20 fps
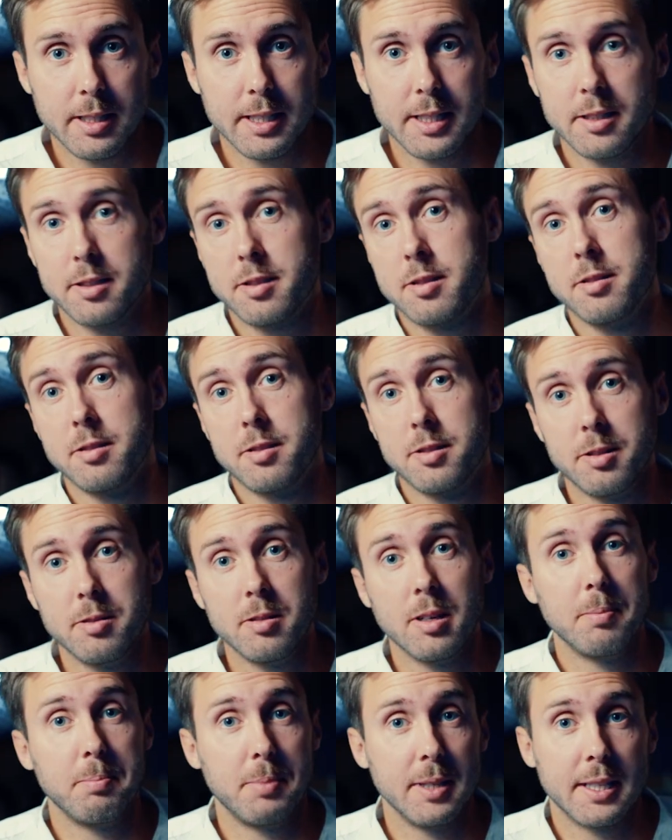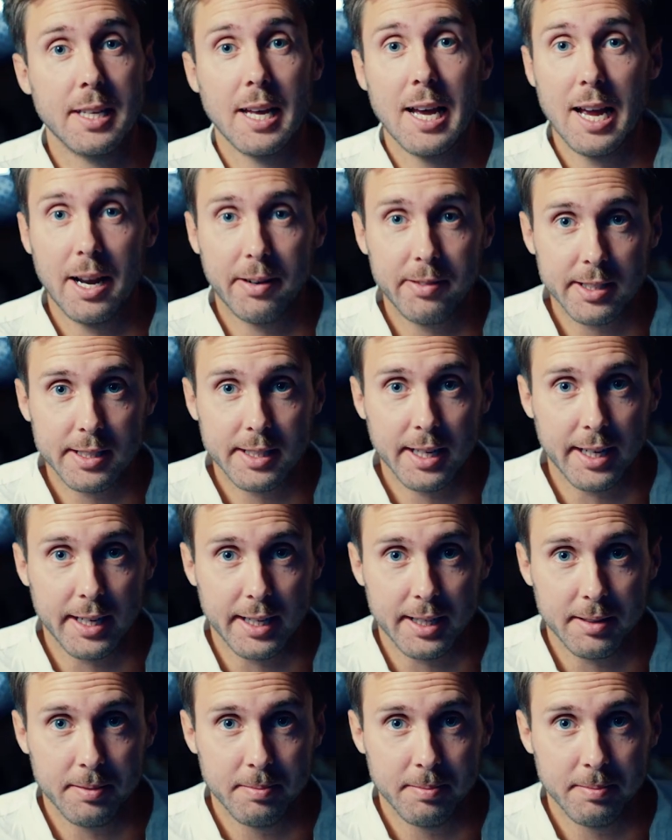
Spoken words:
is to do a bit every day,